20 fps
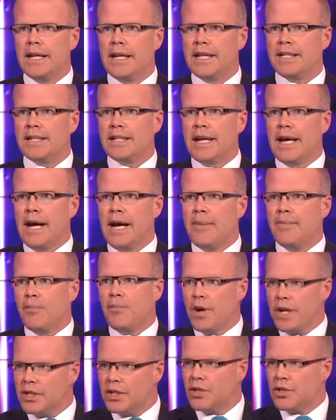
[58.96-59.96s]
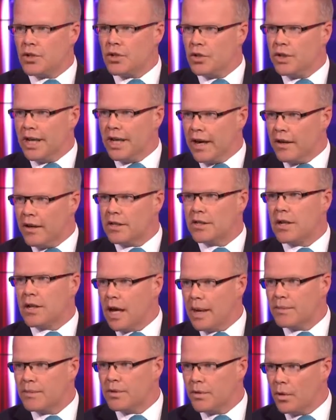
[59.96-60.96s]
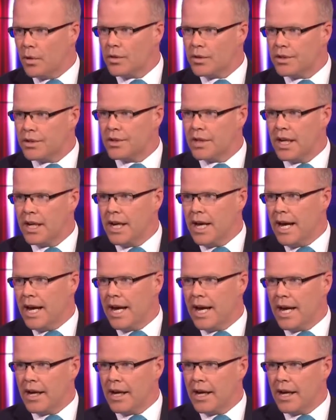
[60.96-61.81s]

a, let's say, a bridge to the Irish Times voters uh,